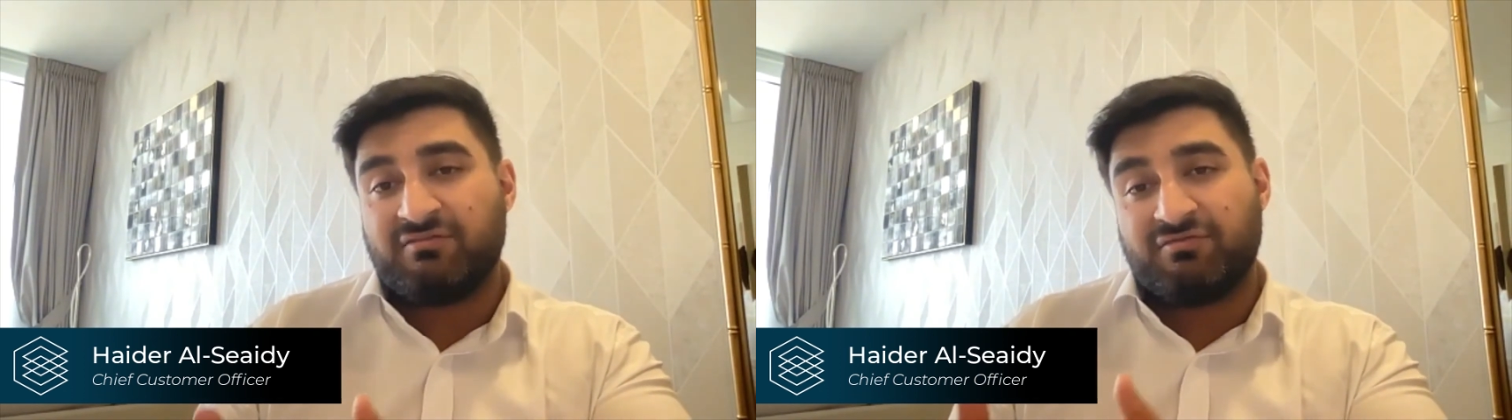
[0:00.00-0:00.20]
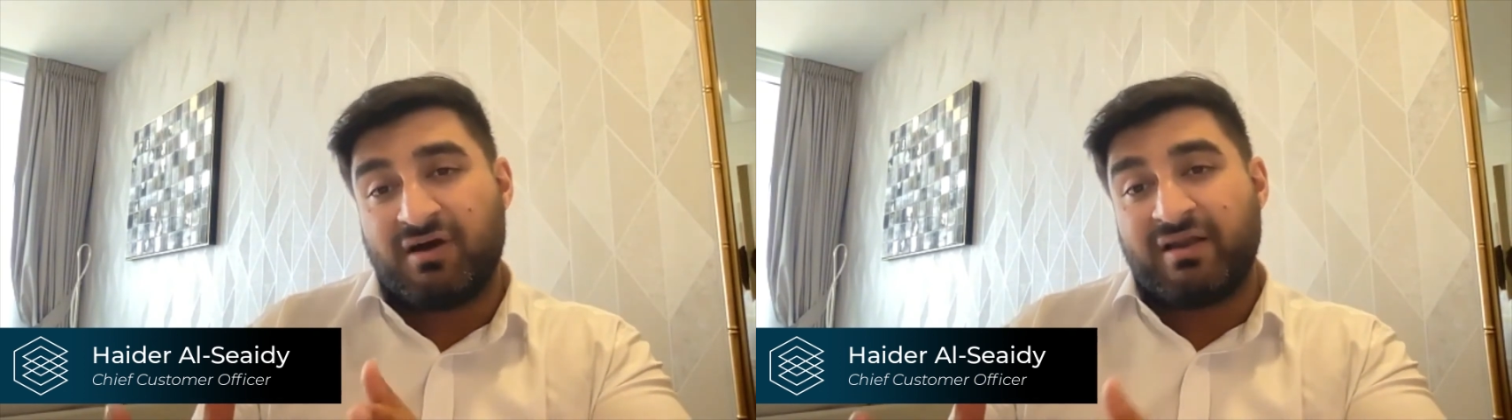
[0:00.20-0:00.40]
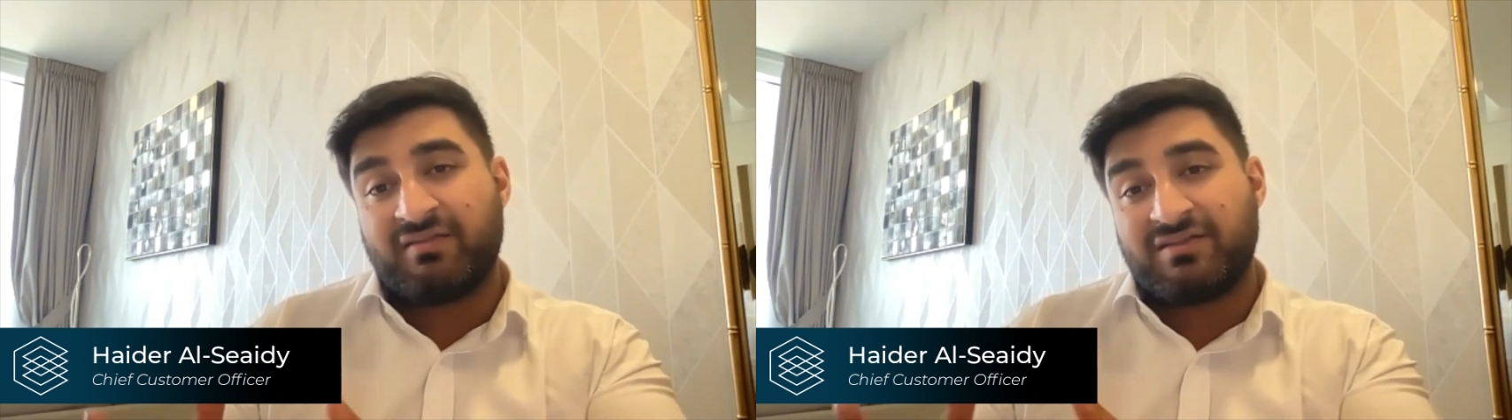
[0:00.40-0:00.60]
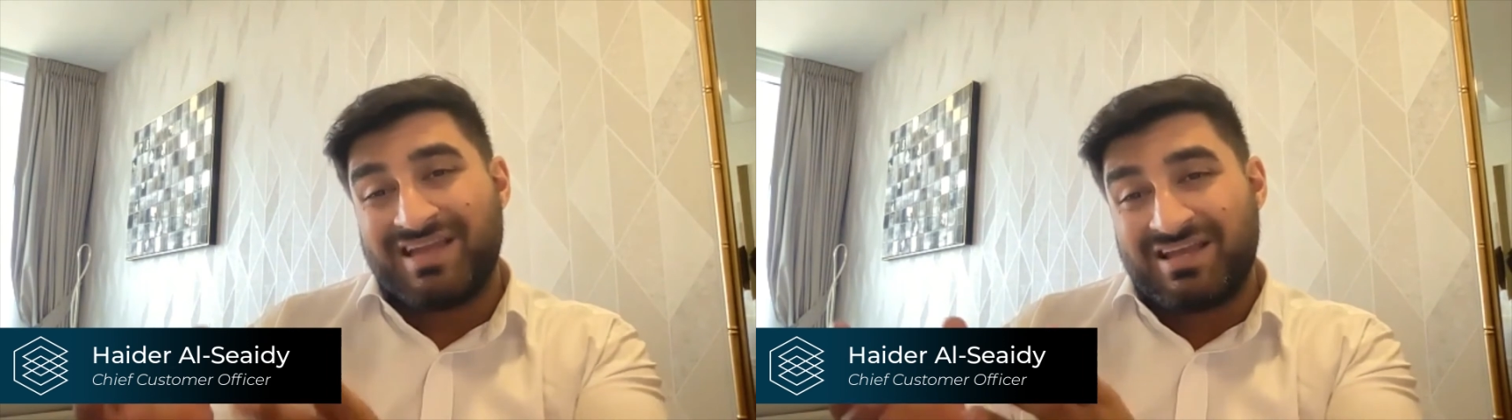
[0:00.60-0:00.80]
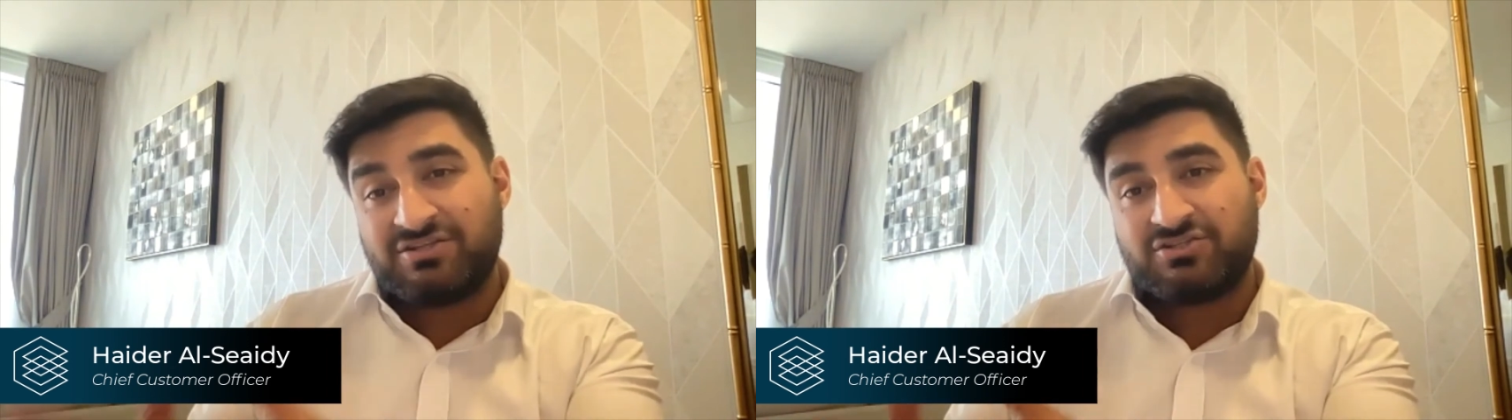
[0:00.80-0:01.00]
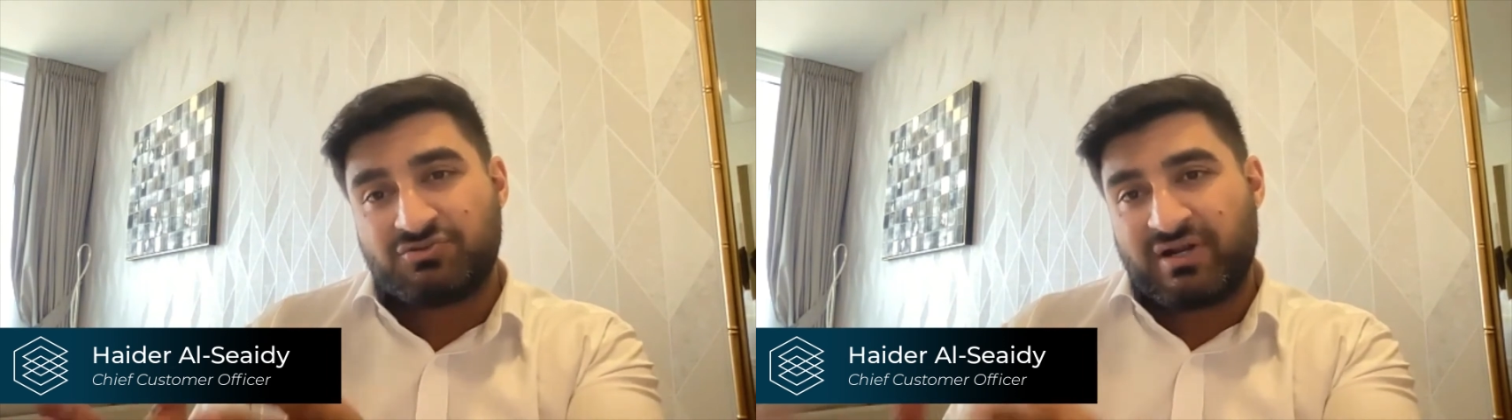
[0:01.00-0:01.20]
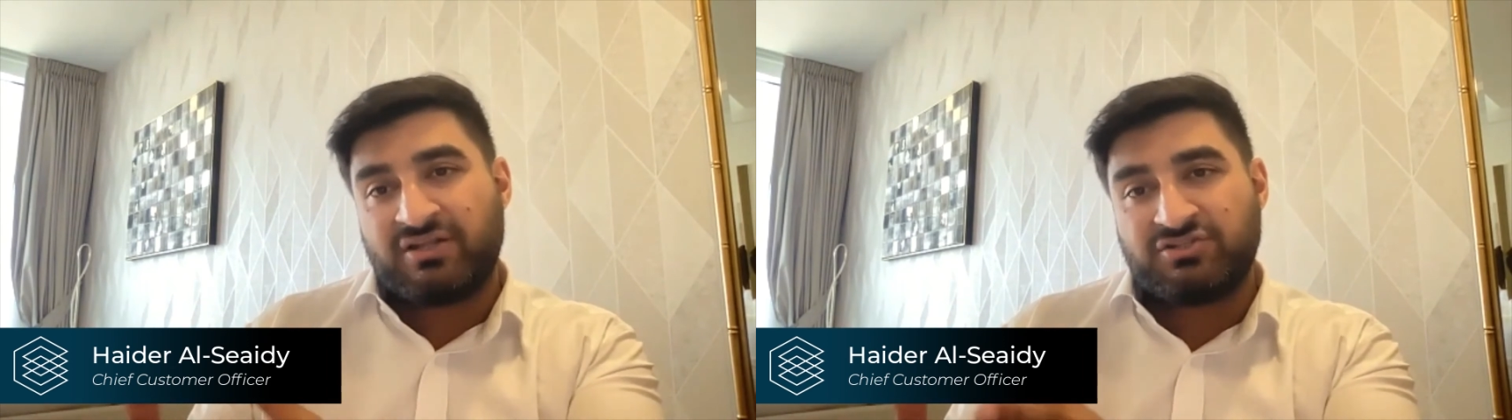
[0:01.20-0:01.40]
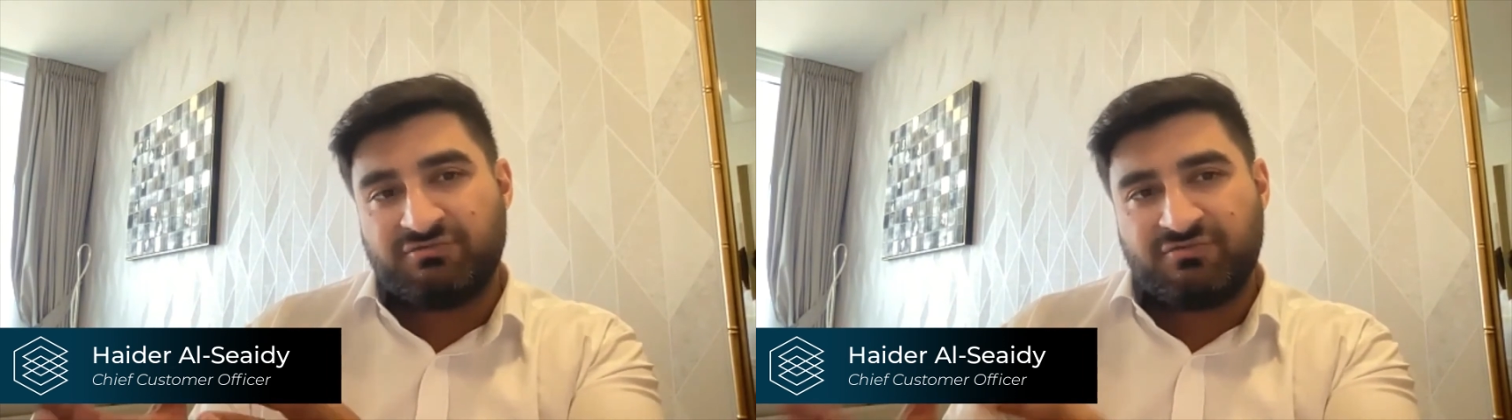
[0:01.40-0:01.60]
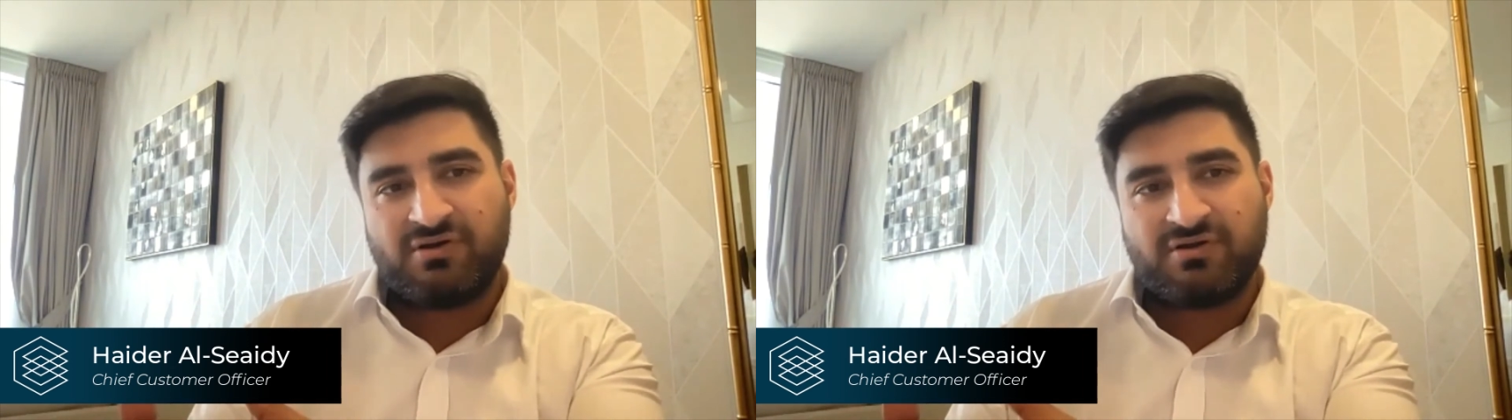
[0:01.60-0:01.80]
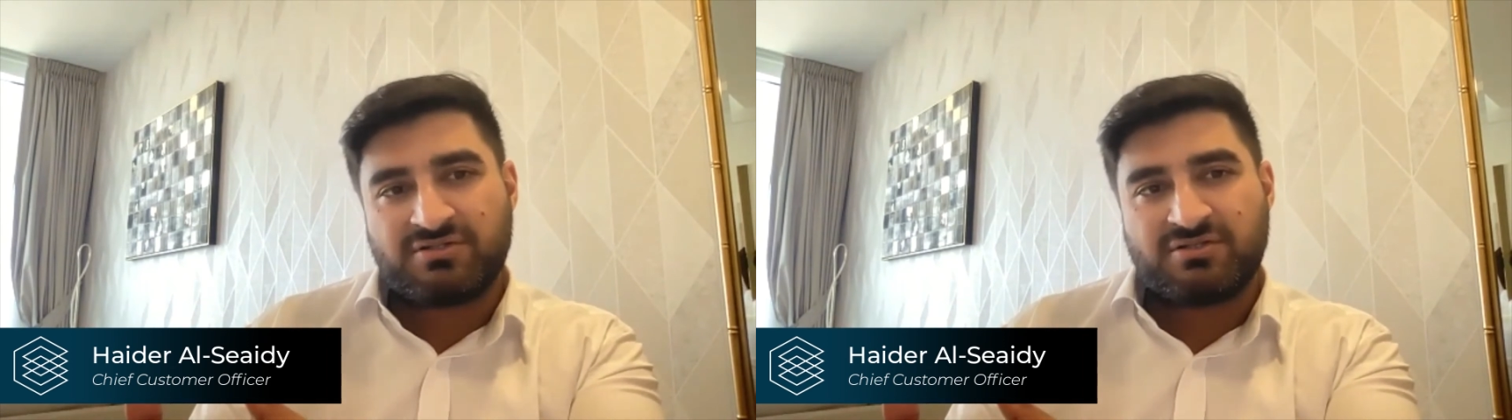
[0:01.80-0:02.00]
defining the data strategy
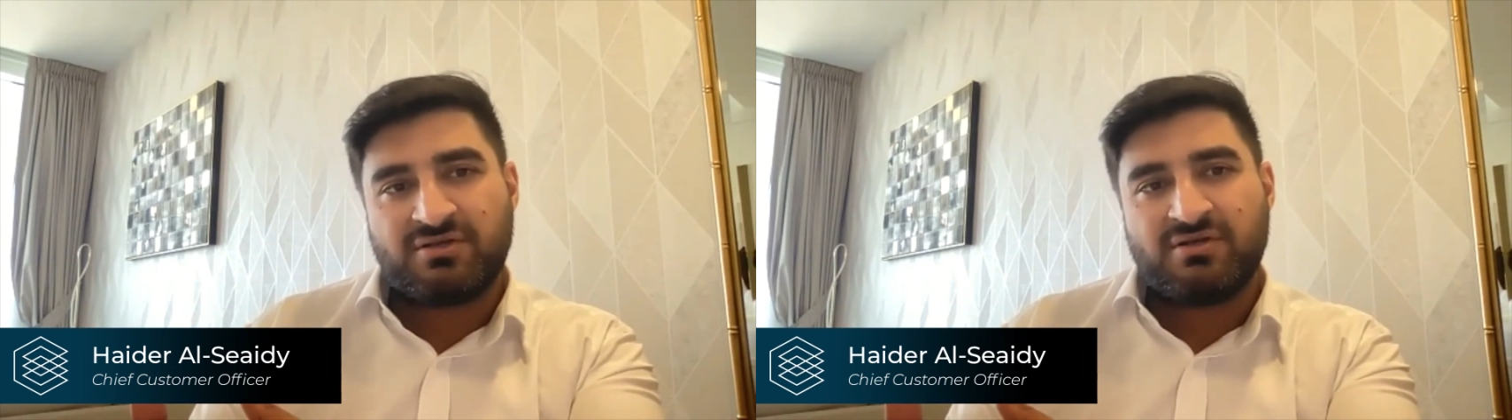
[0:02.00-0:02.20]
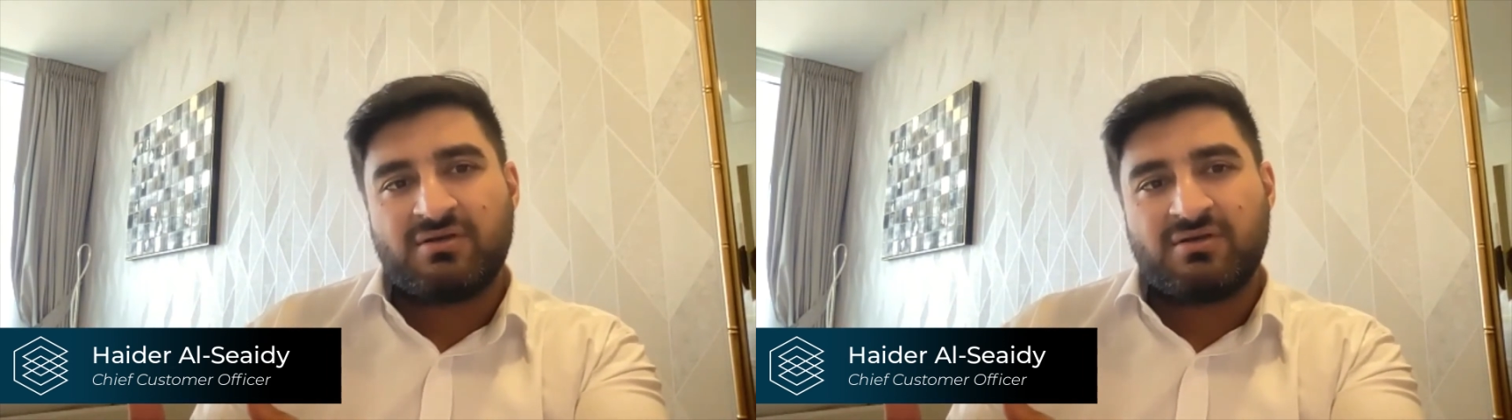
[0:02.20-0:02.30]
first